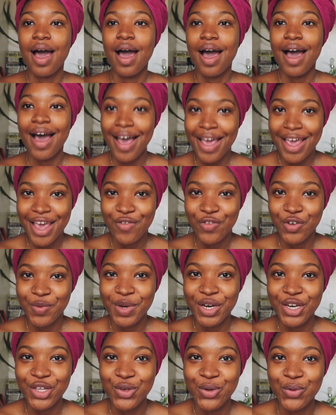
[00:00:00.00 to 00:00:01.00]
Hi
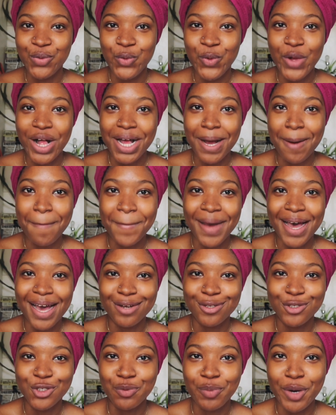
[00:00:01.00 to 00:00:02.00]
everybody, welcome back
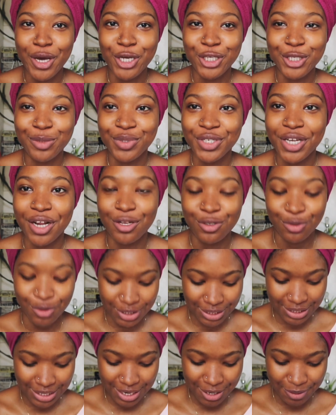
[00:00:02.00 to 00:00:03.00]
to my YouTube channel. So
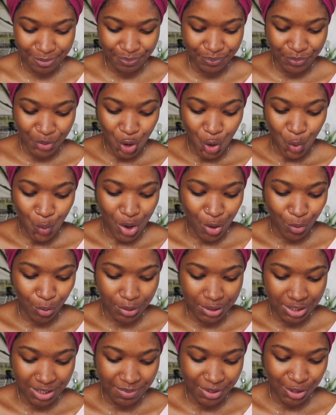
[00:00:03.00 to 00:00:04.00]
today we are going
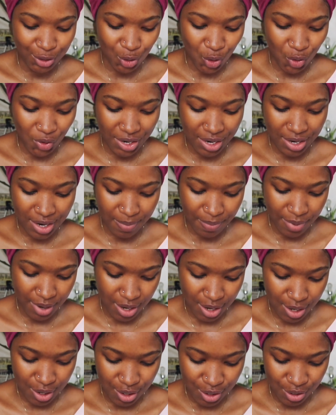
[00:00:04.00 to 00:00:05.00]
to be talking
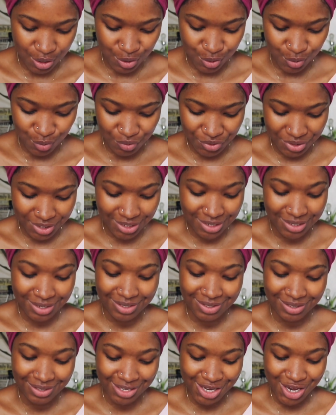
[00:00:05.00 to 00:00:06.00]
about
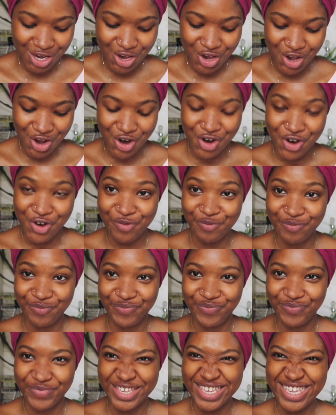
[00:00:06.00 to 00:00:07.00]
skincare.
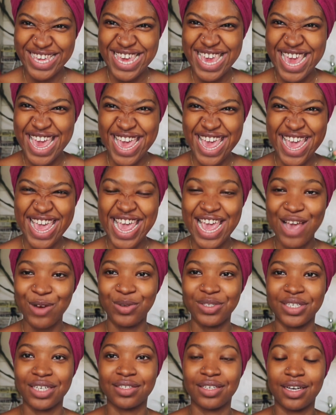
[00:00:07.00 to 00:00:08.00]
Yay, who is
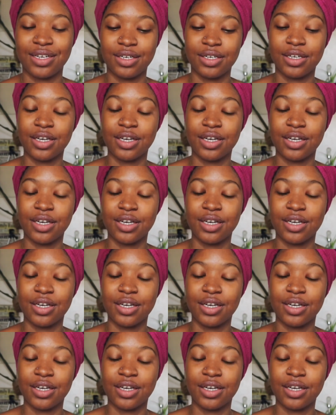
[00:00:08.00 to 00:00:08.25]
excited?